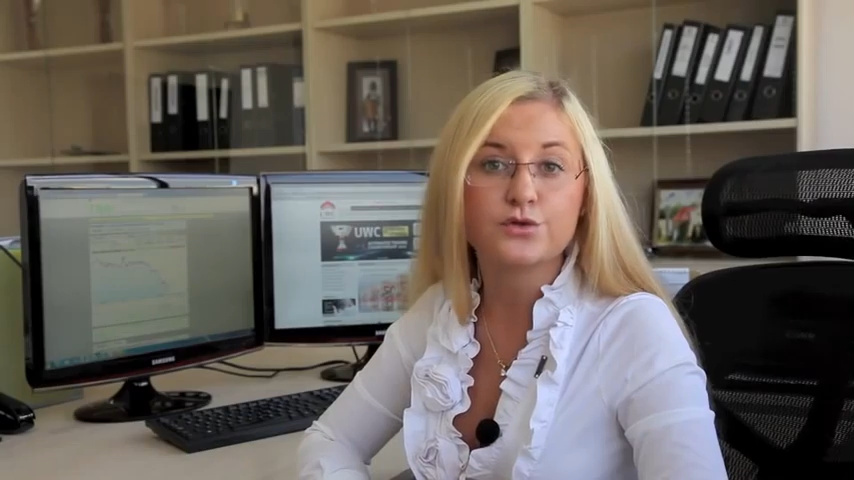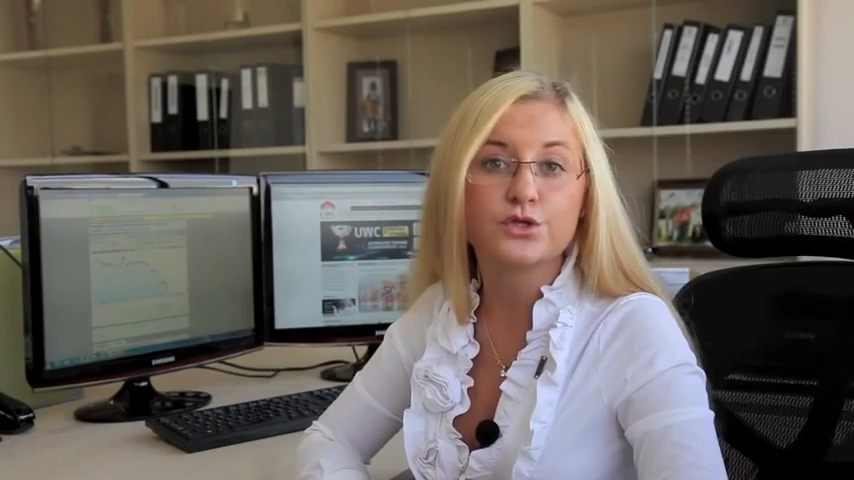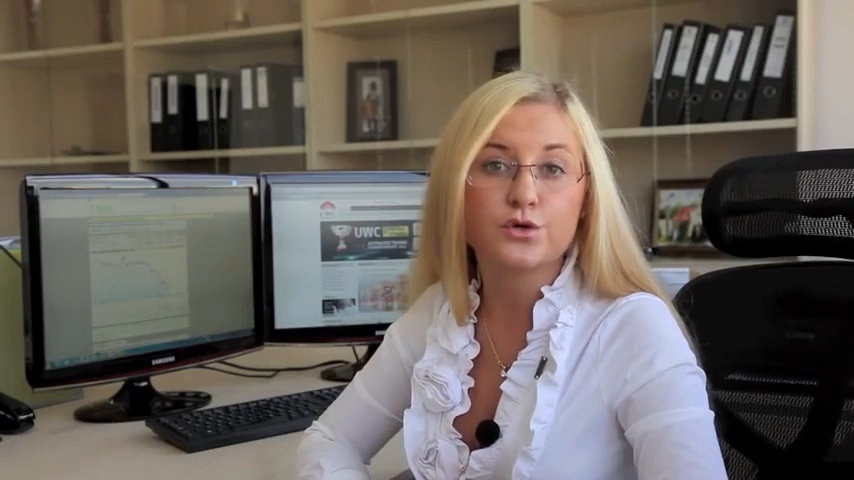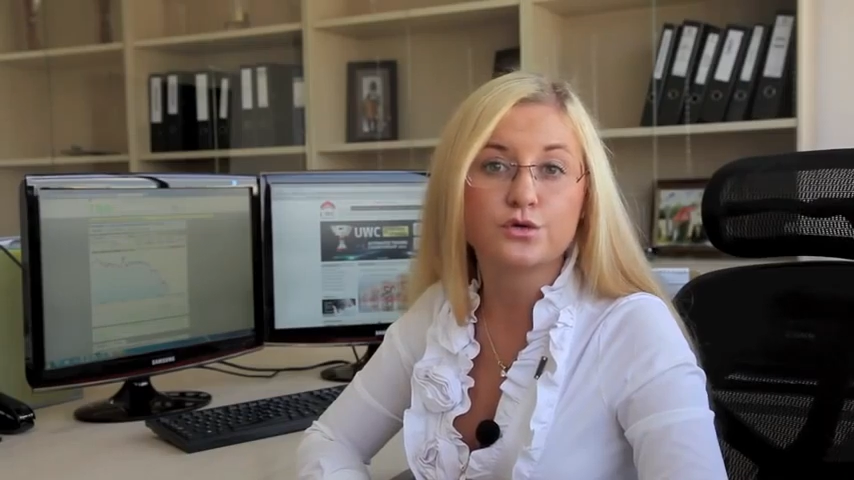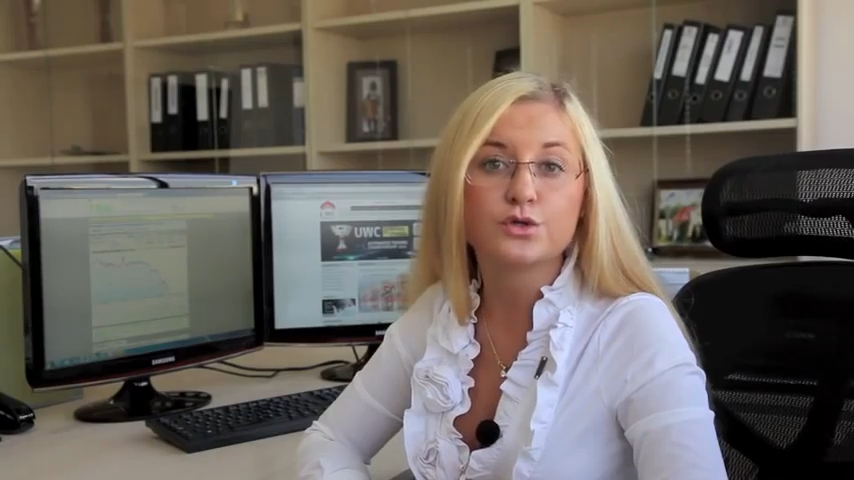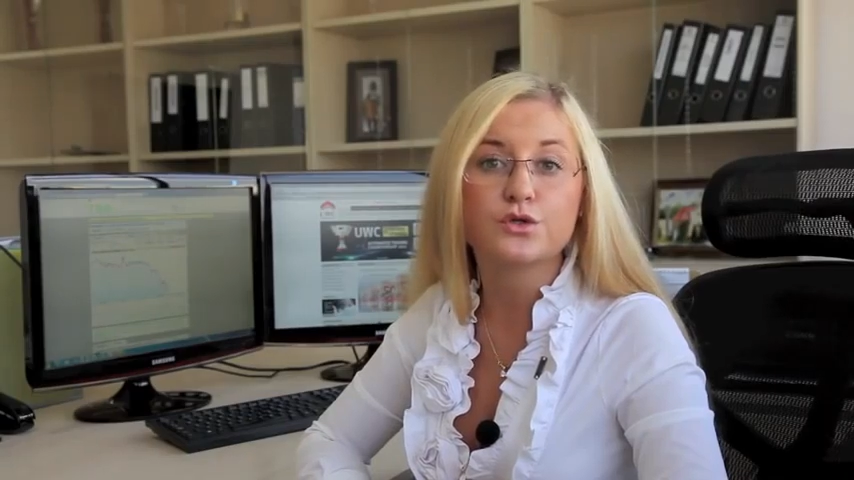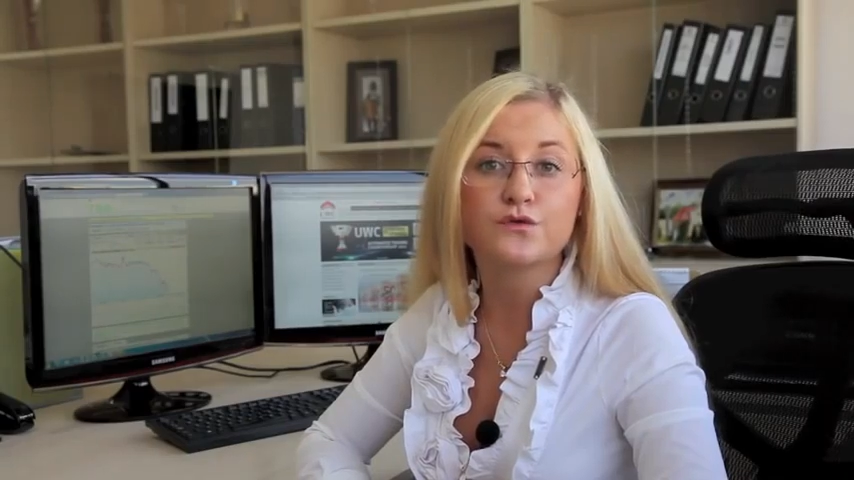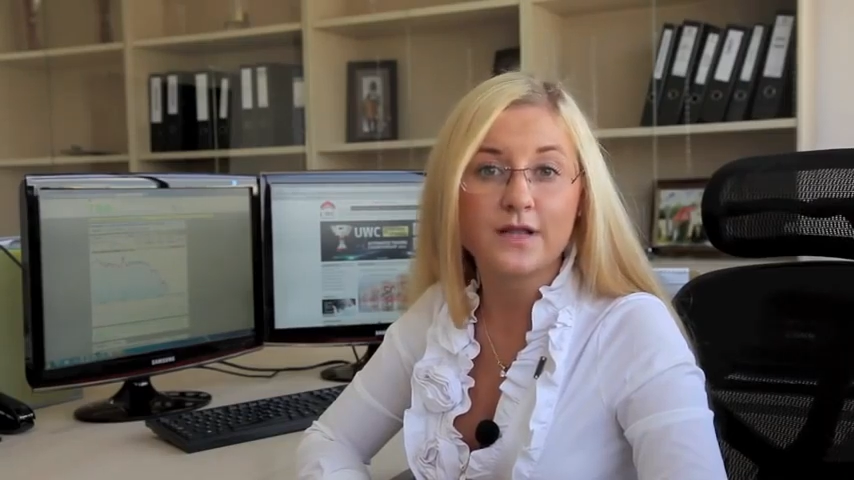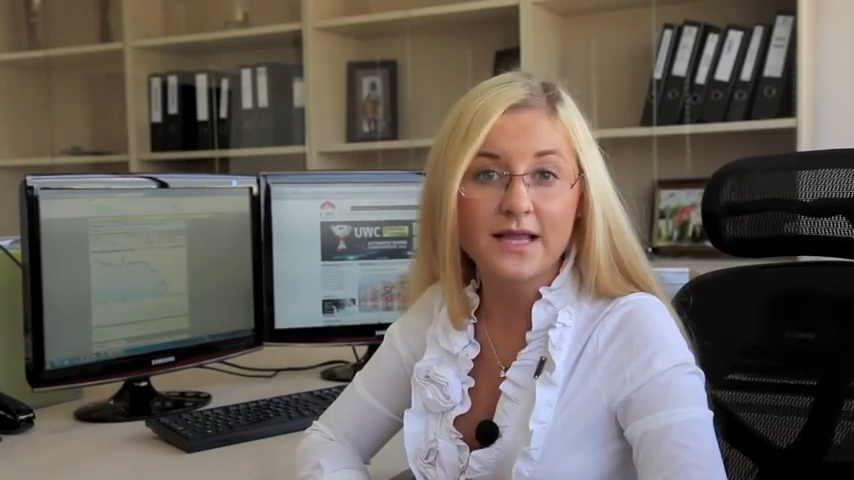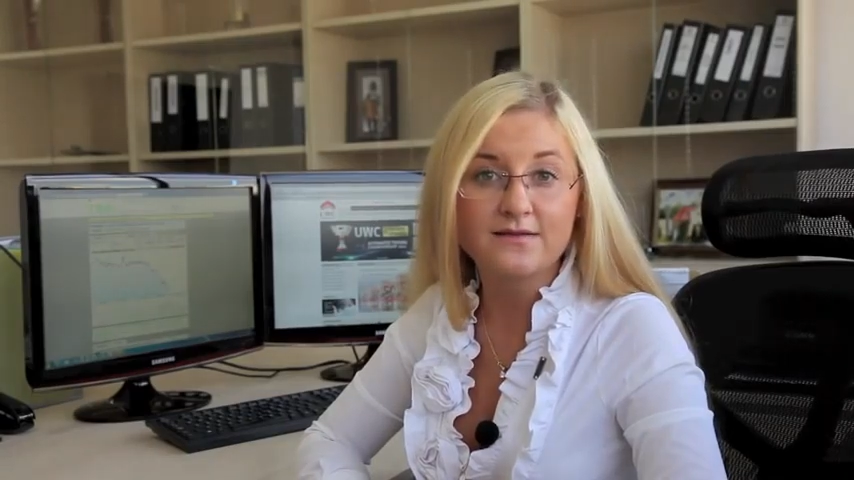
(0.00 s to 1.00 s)
returned to
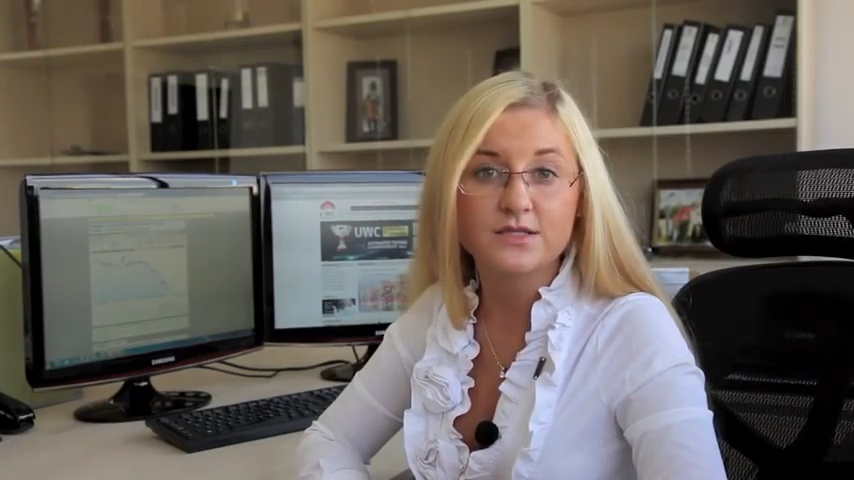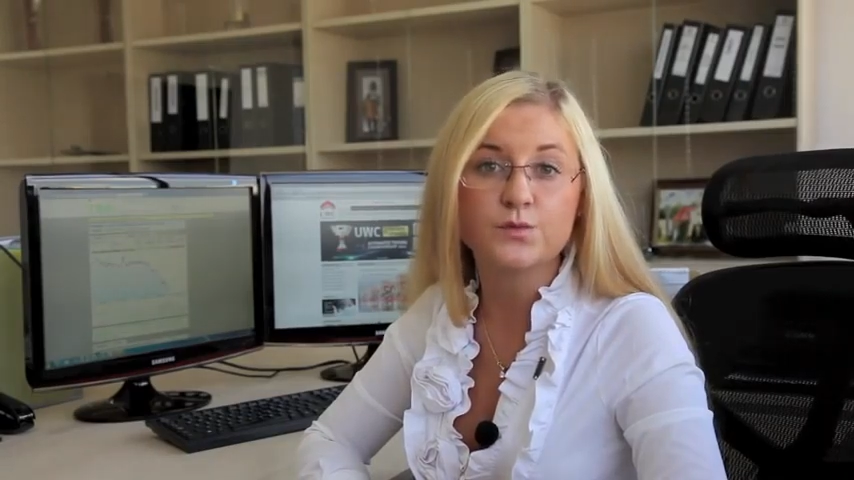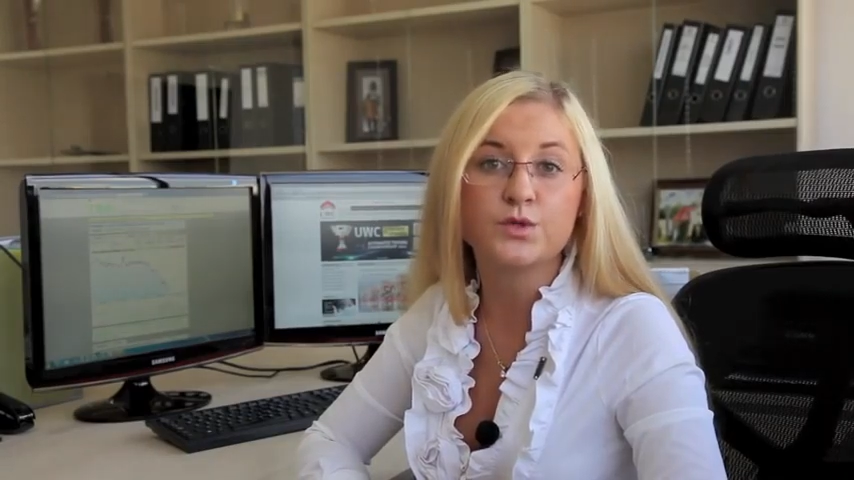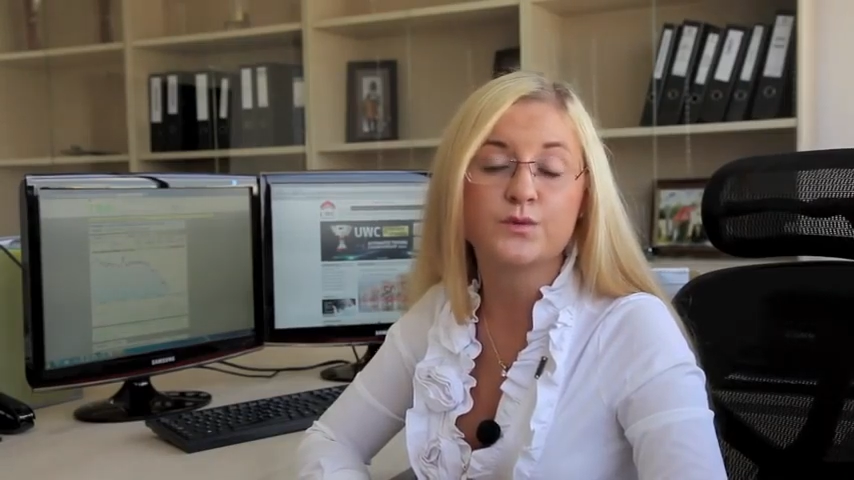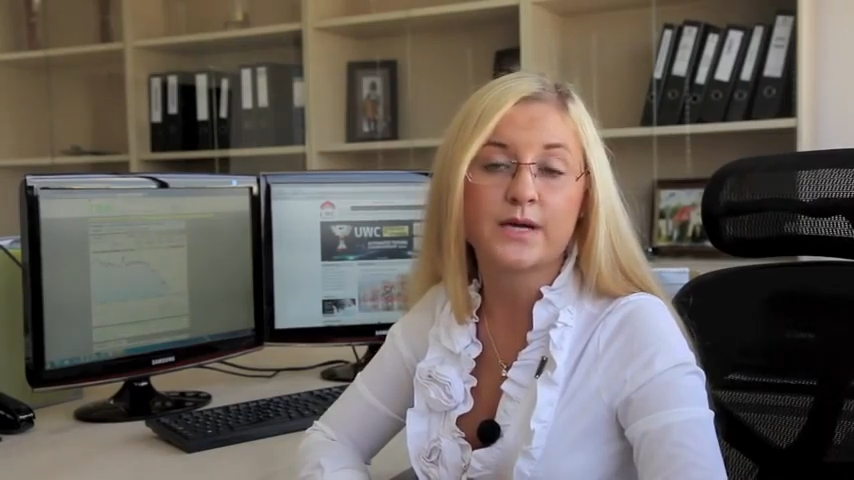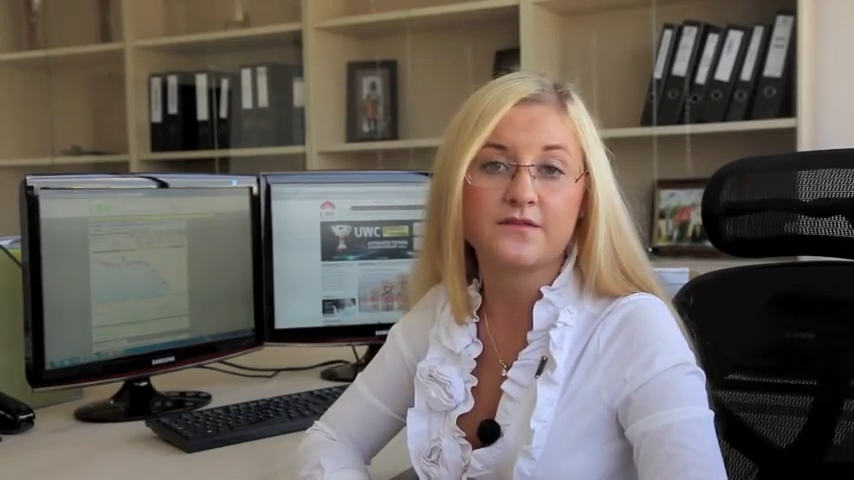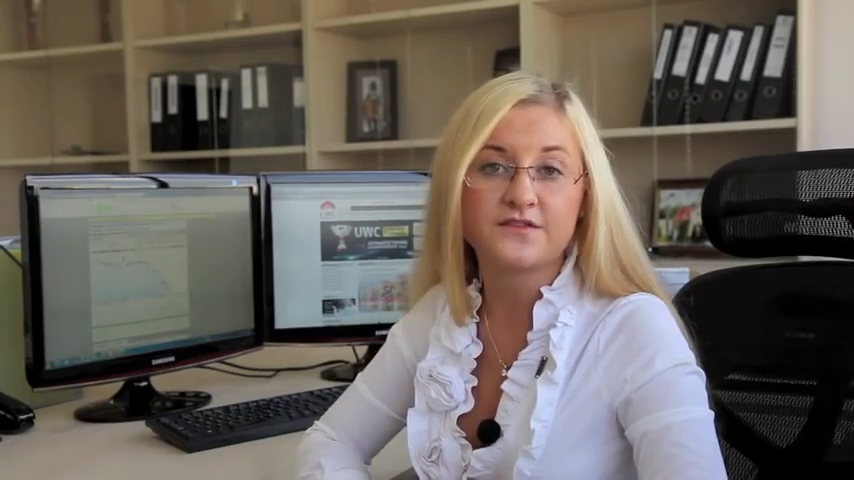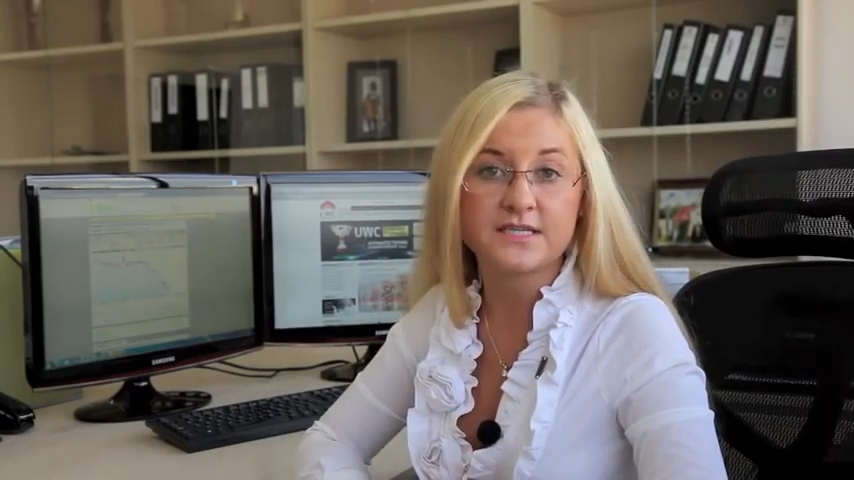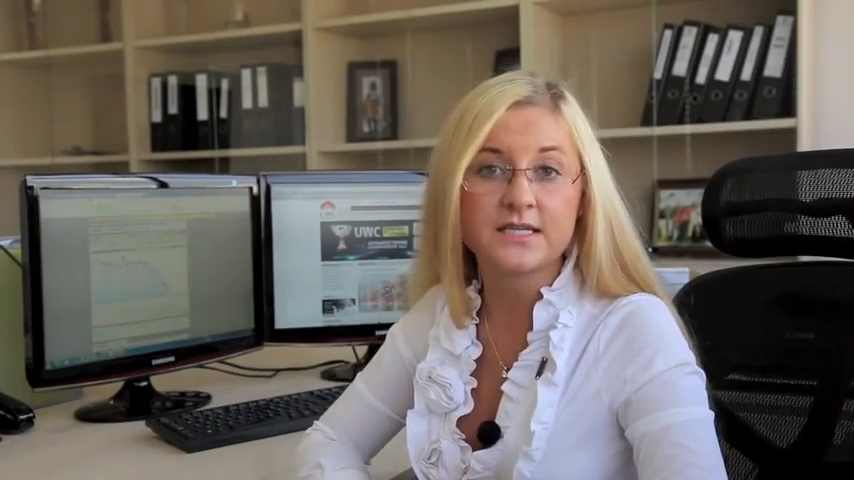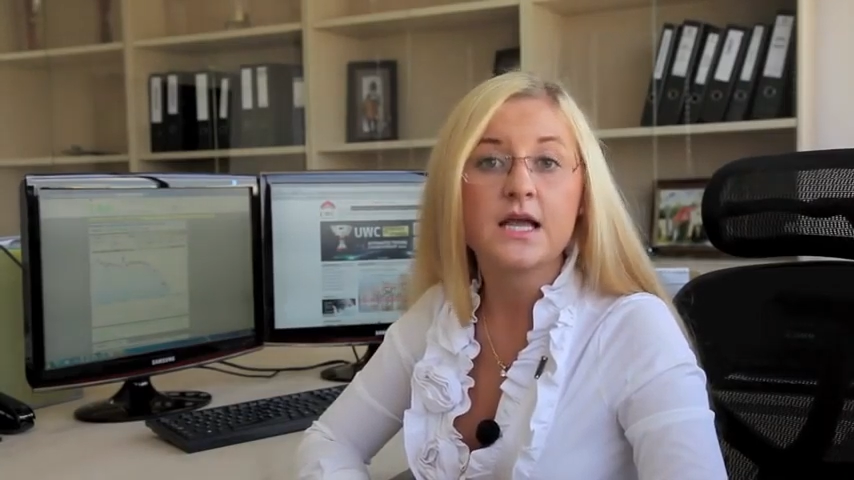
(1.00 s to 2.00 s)
the levels which we have
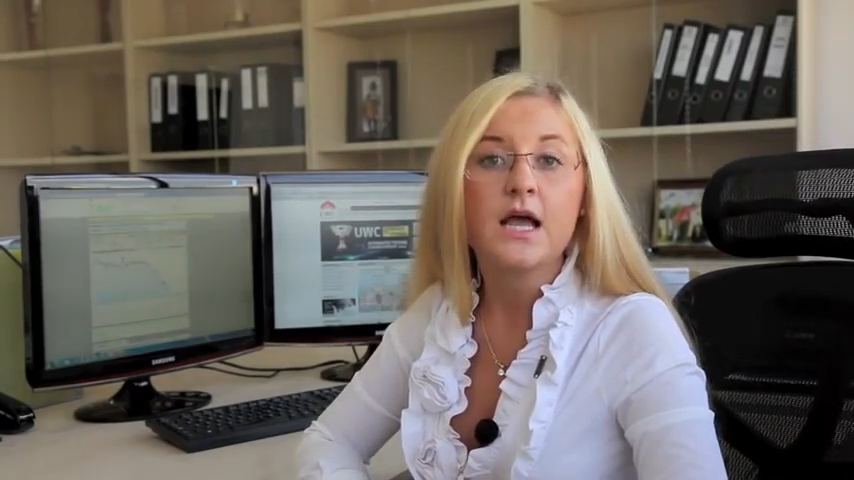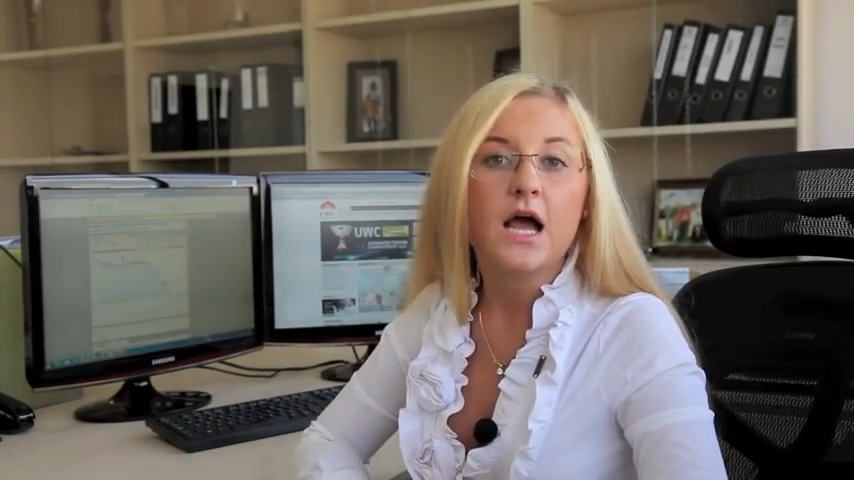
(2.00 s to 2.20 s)
seen